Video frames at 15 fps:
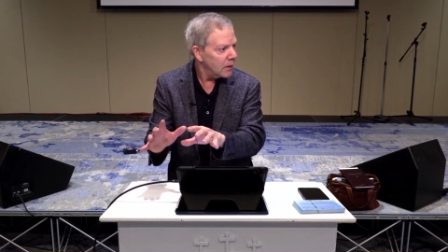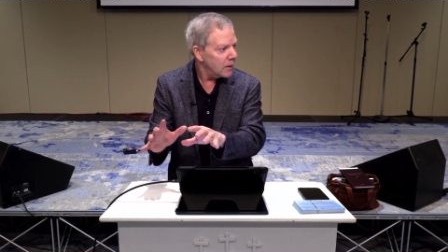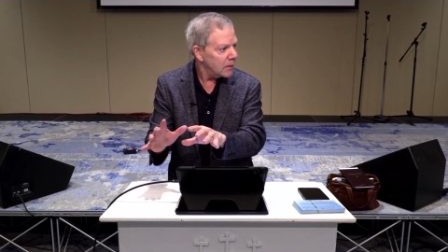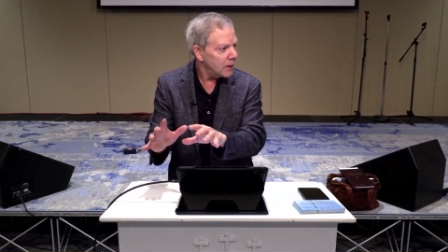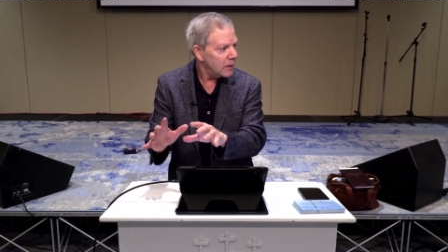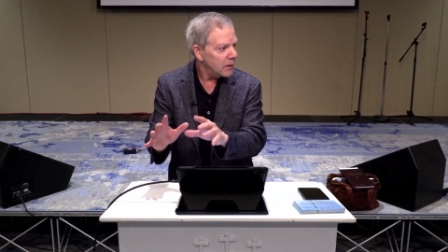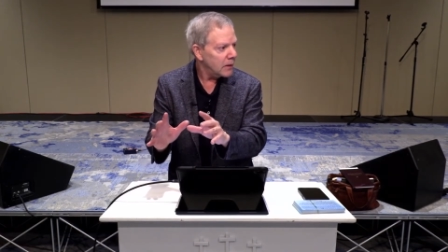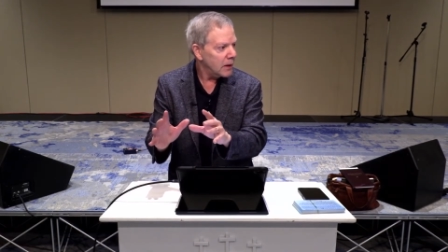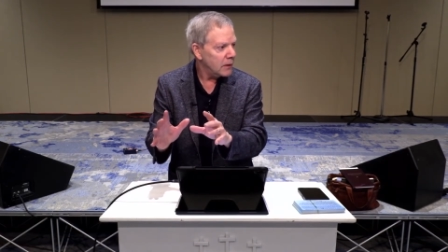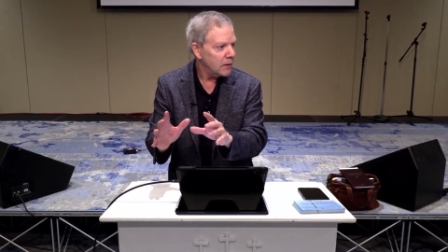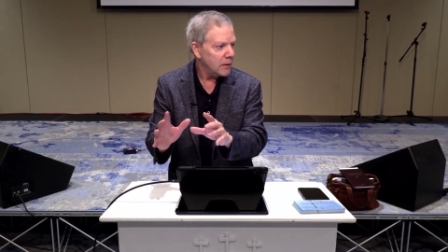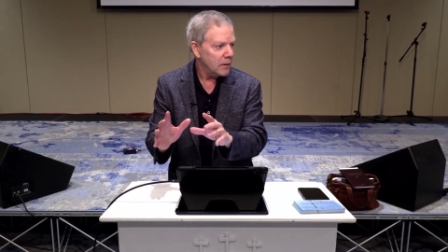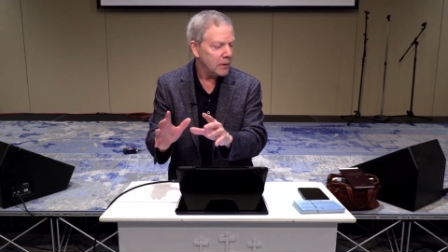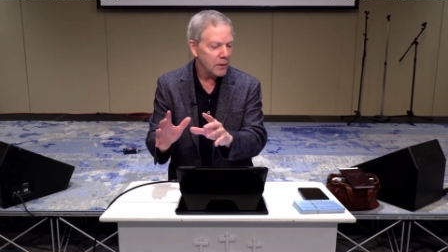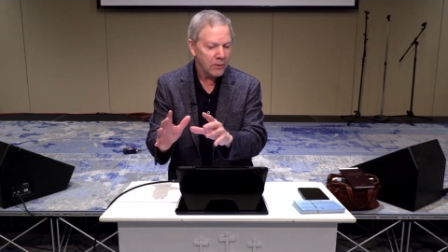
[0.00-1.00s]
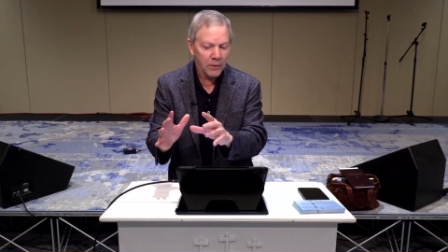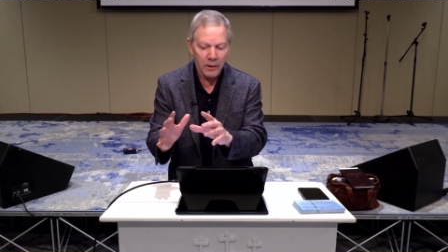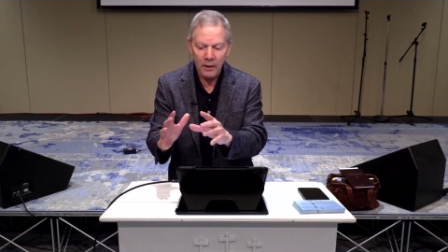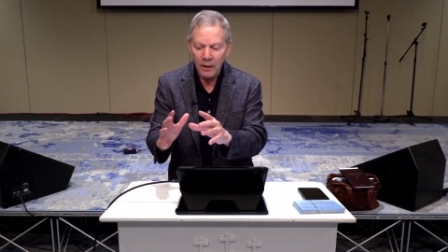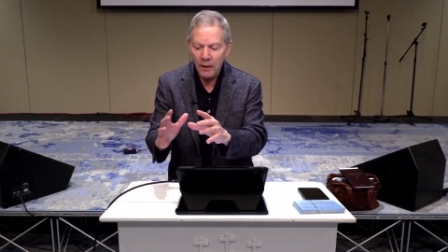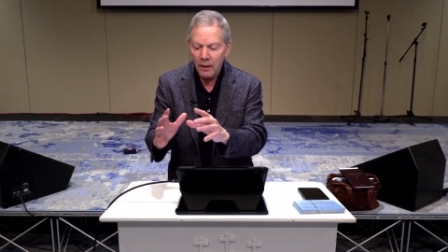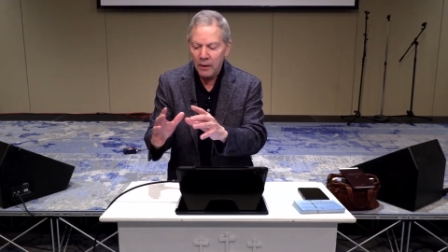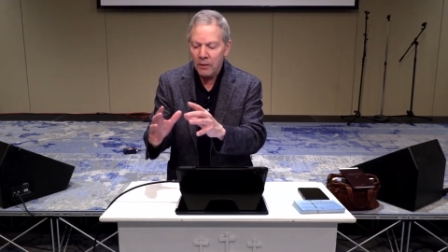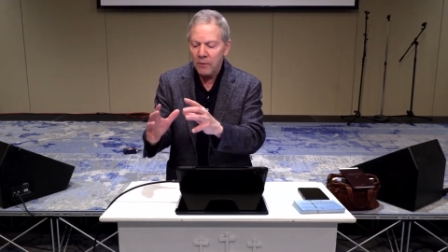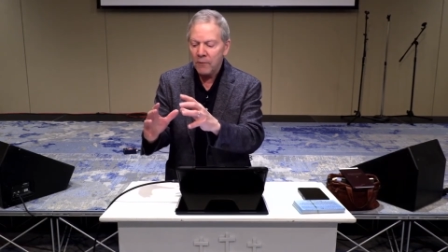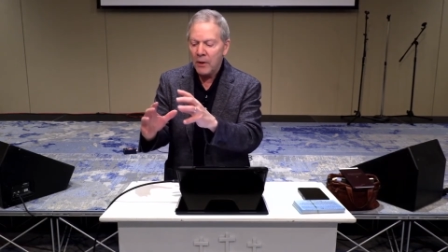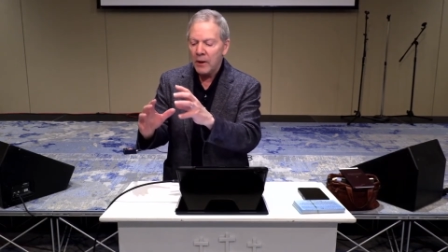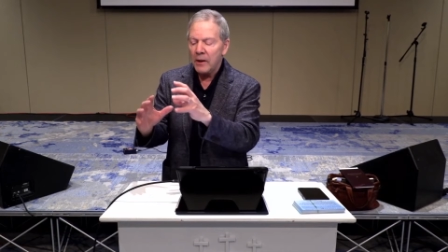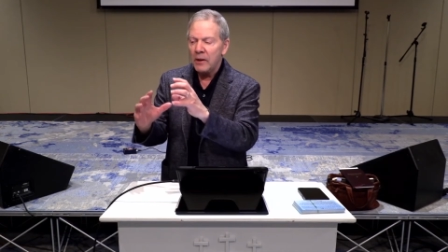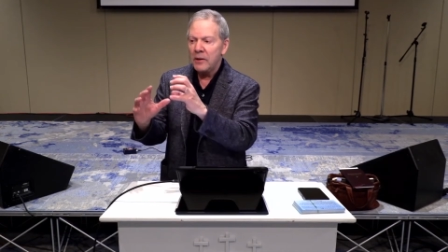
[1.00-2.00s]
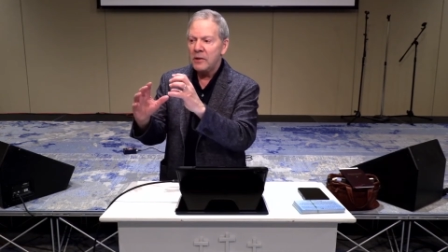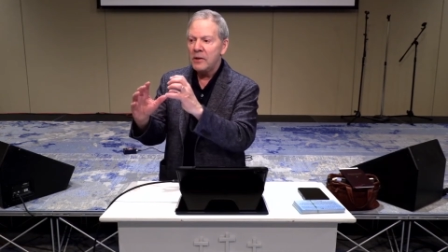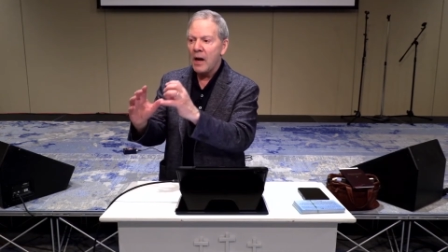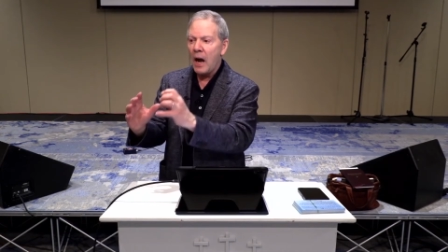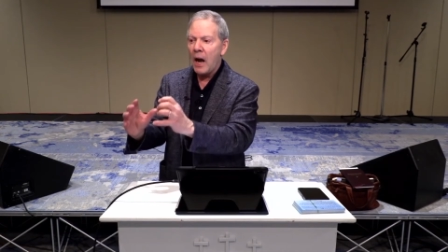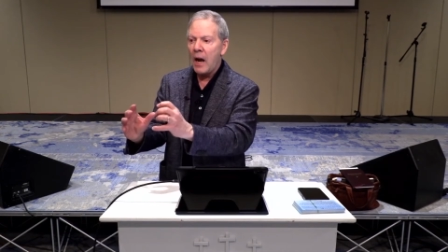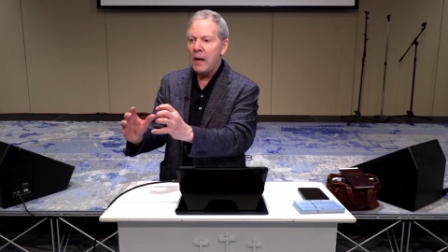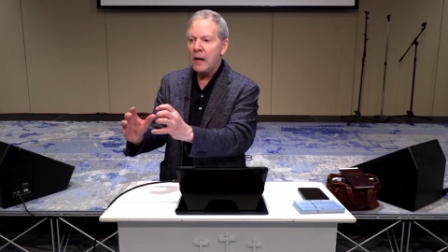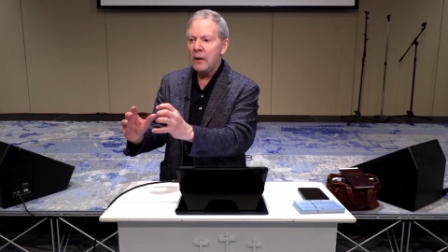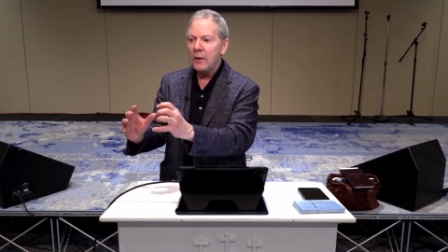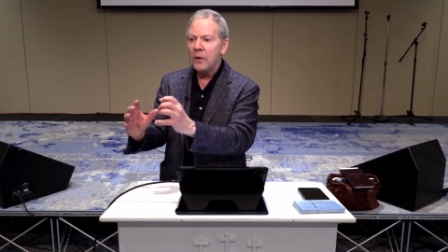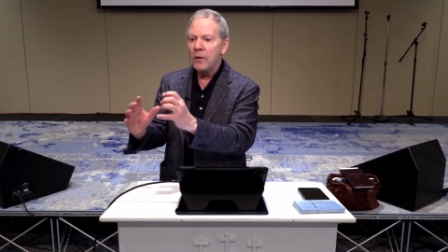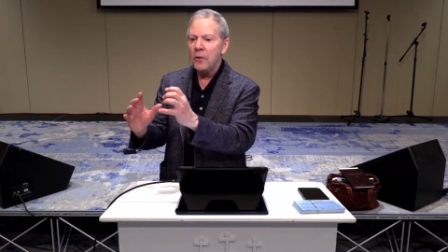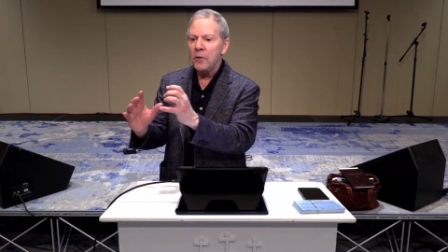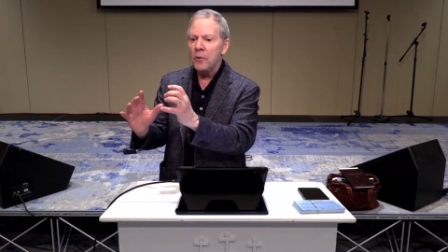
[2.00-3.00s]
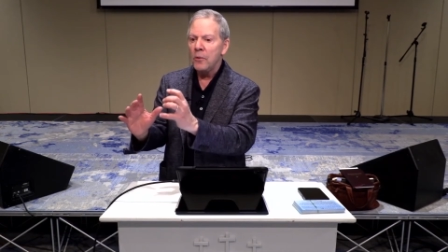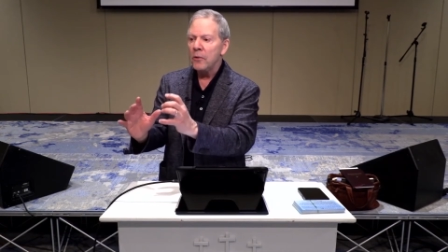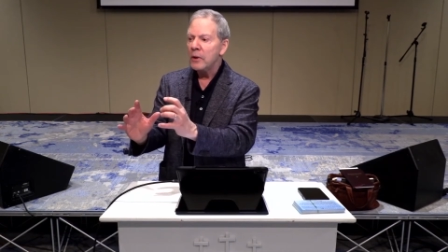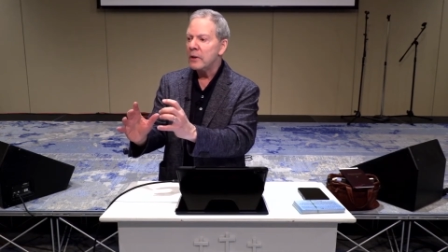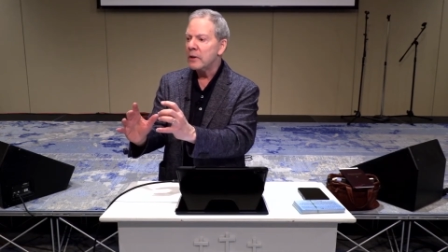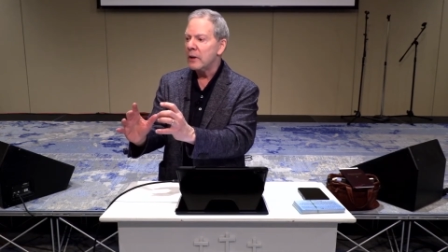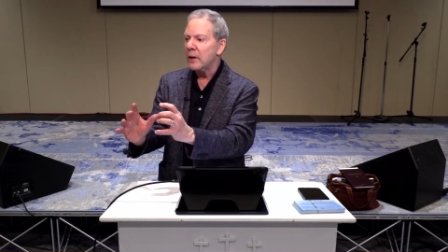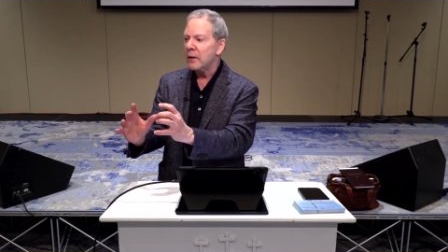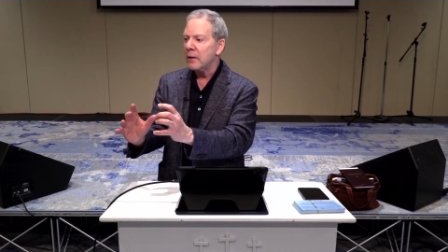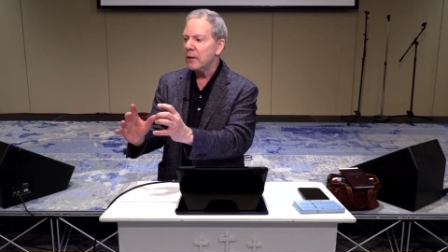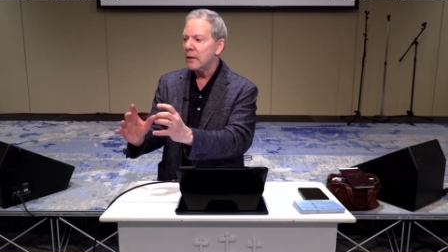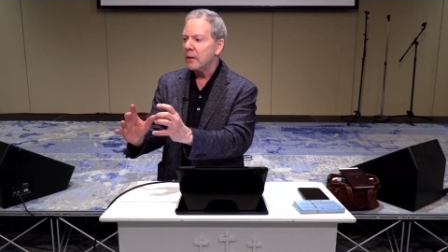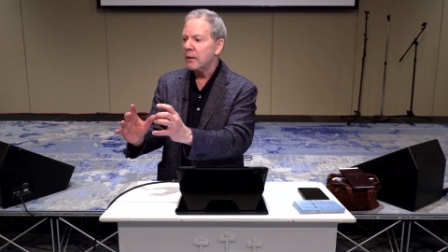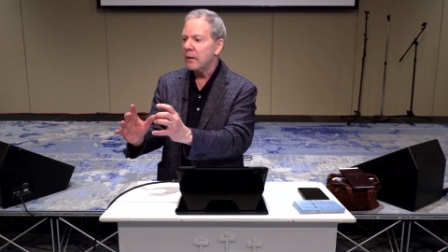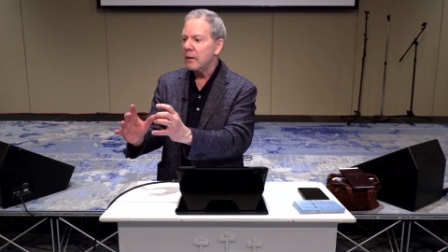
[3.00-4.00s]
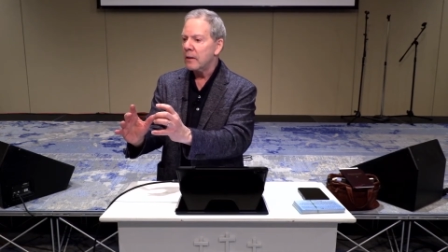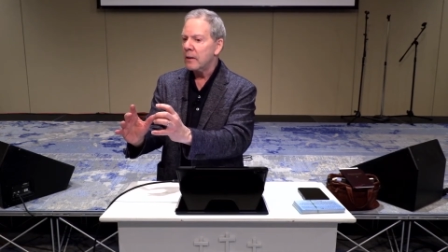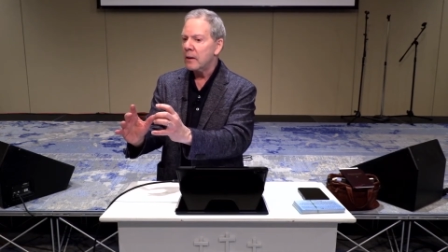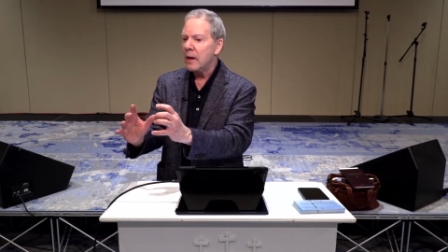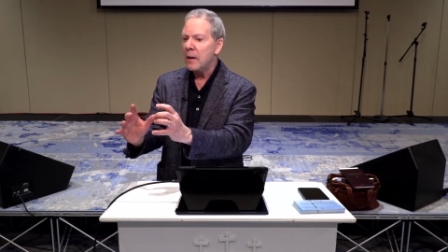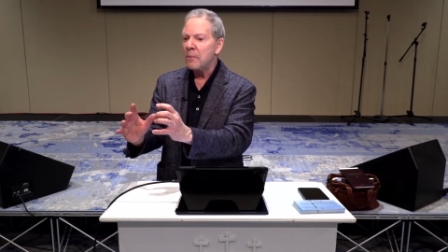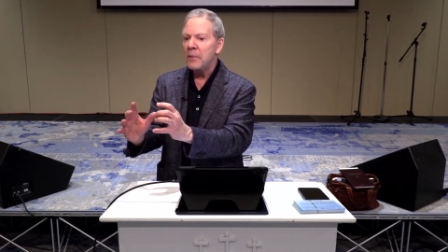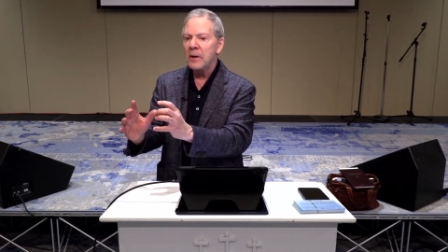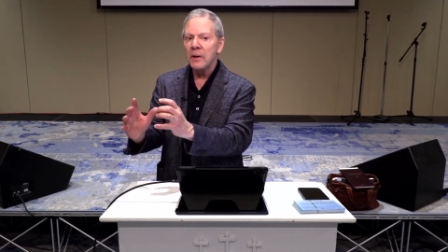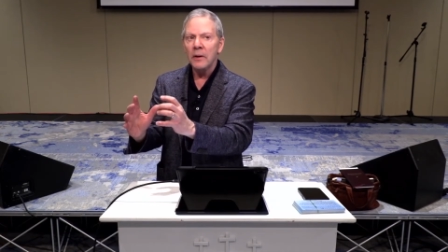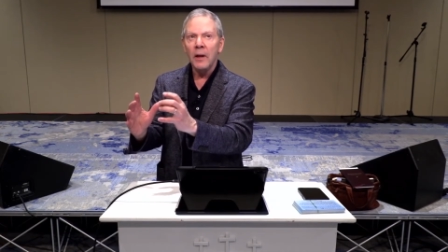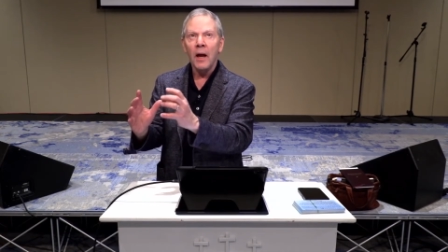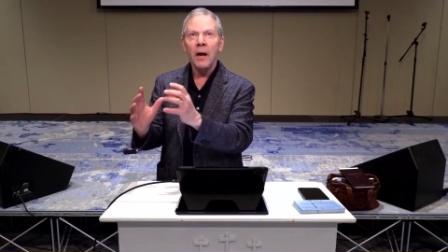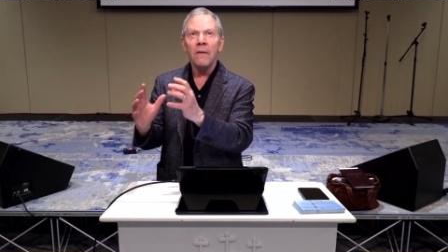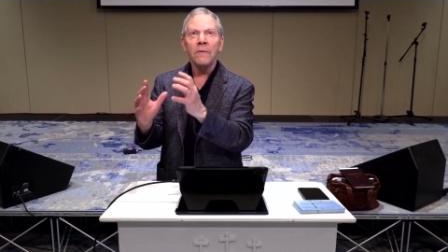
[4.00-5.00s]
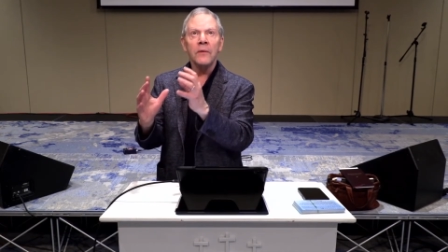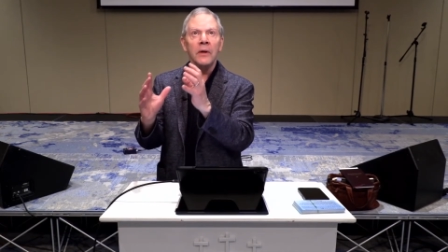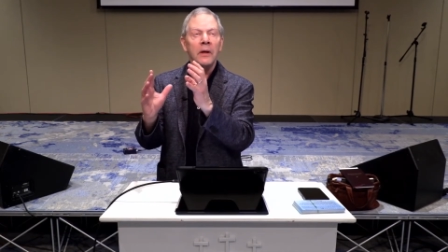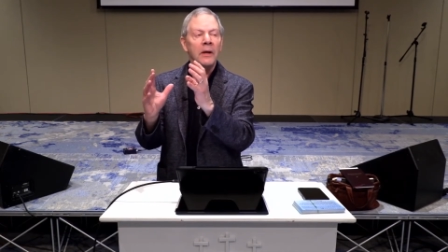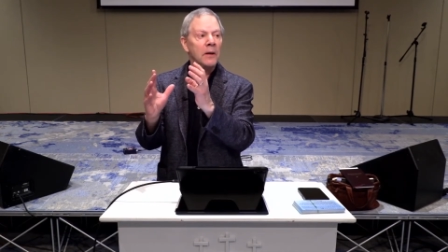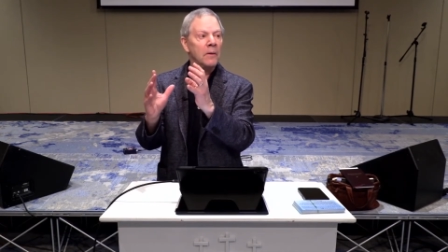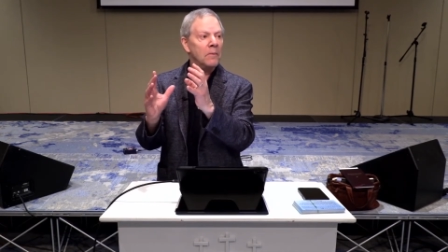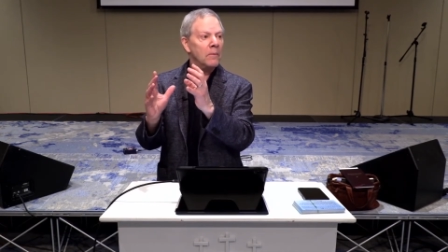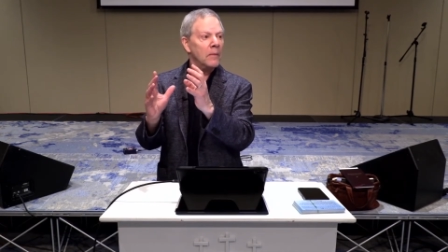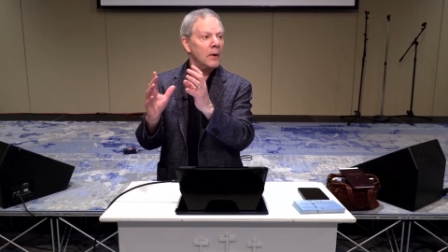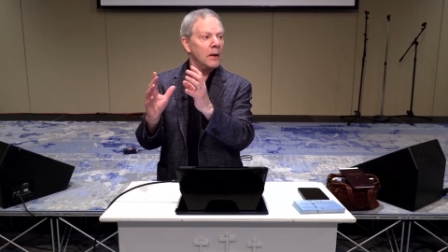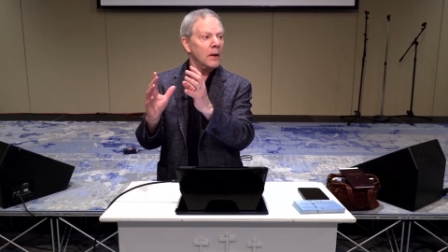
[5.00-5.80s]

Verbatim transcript: that's necessary. You've got to die to your agenda and be alive to him.